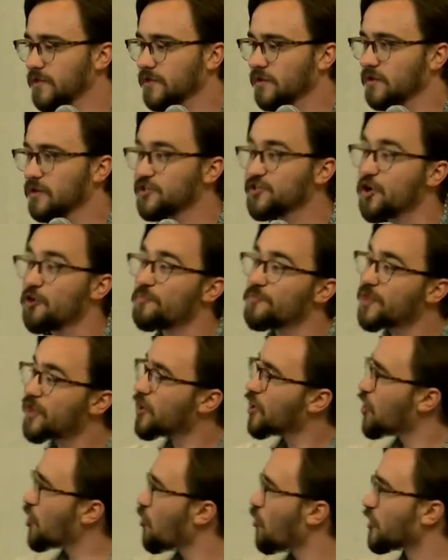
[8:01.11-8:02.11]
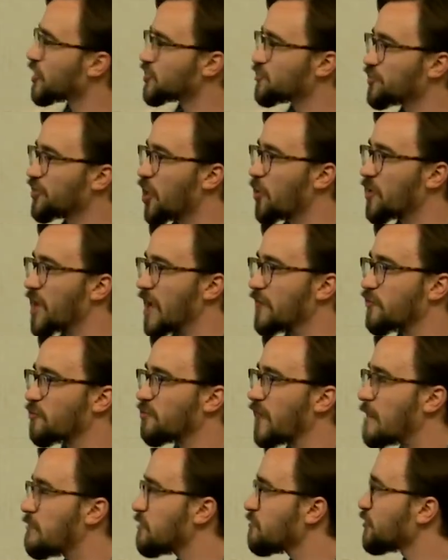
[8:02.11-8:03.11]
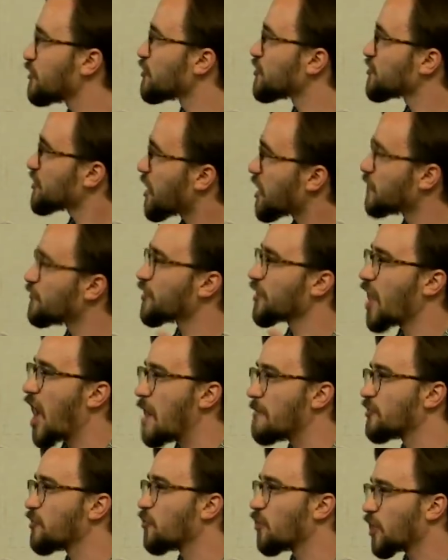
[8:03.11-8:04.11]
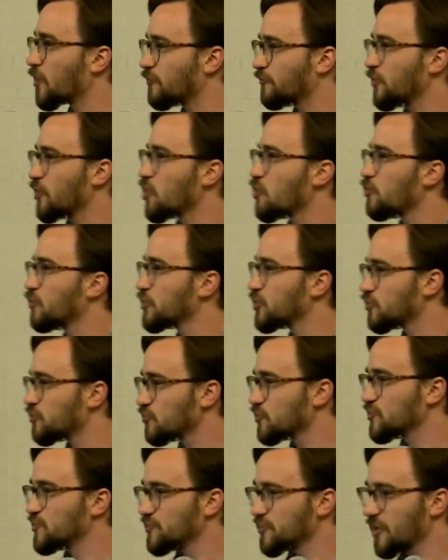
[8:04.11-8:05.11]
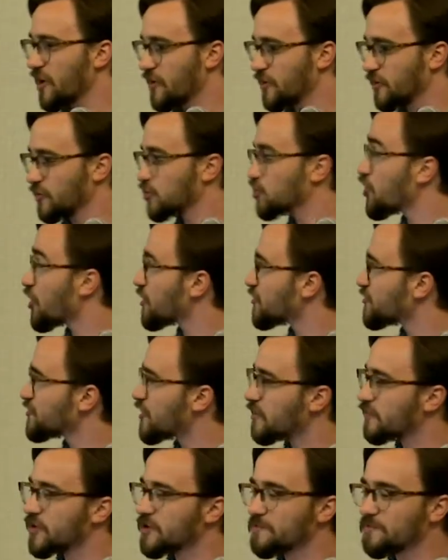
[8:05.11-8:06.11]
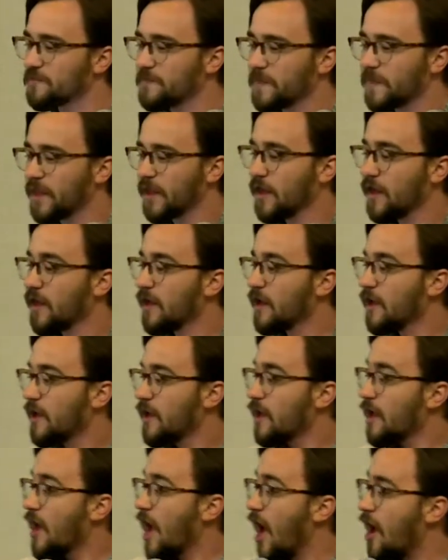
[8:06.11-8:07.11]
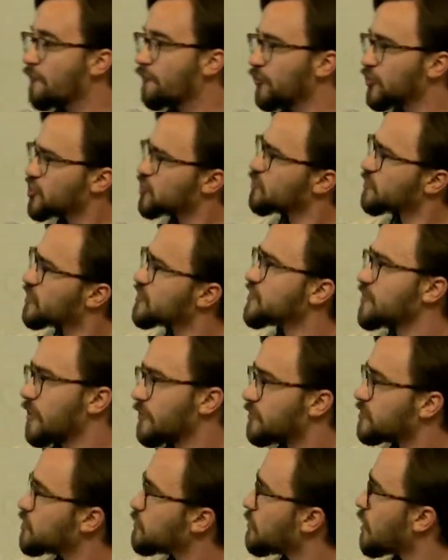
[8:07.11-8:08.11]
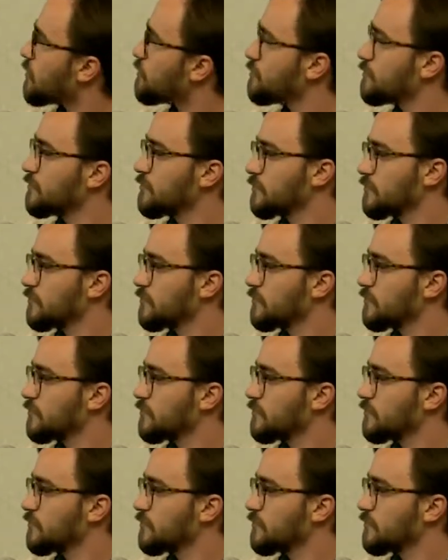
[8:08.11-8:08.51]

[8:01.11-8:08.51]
So once we know we have a problem, there's kind of a common workflow we'll use to kind of try and solve it. First, we decide there's a problem,